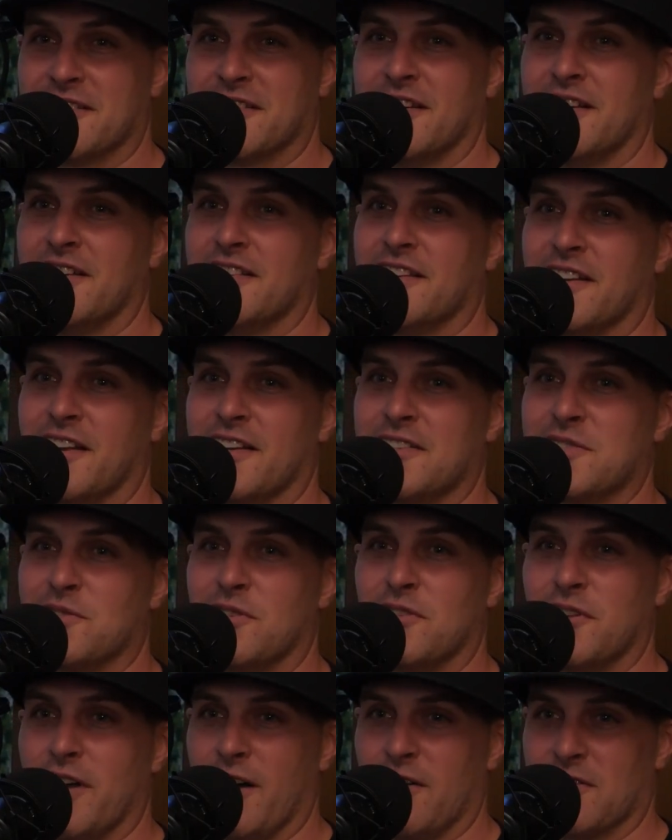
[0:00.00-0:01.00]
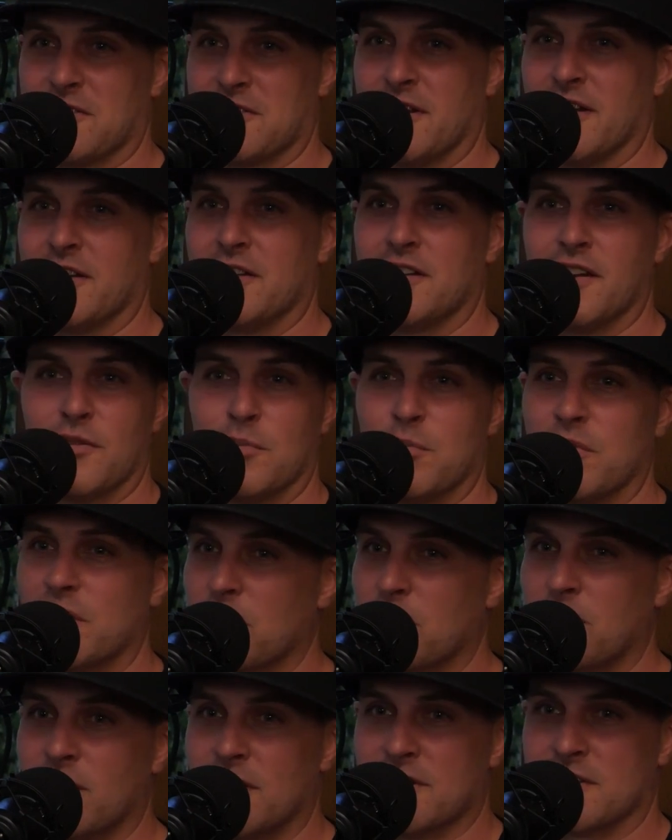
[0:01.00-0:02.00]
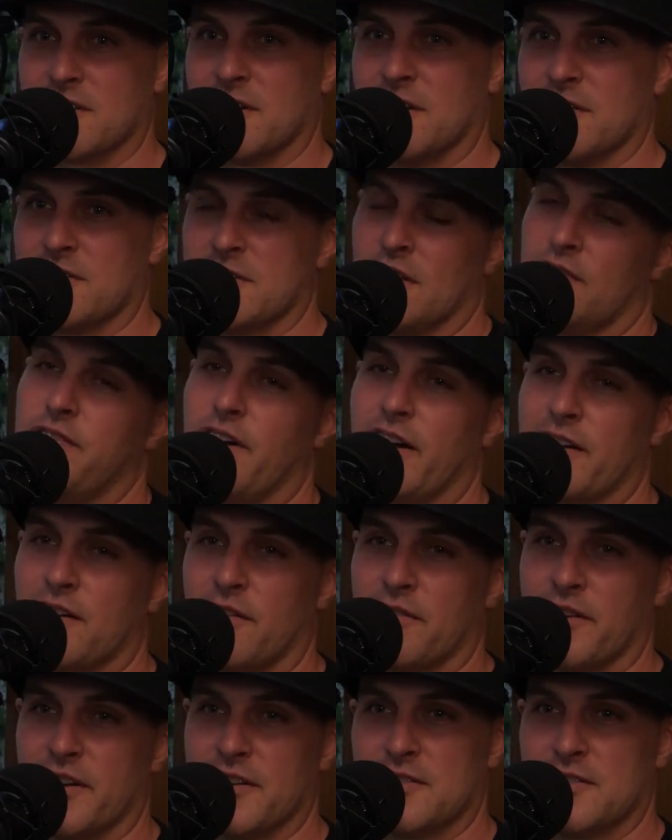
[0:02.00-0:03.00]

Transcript: And then I saw how excited everybody was, and I was like, fine, I'll race.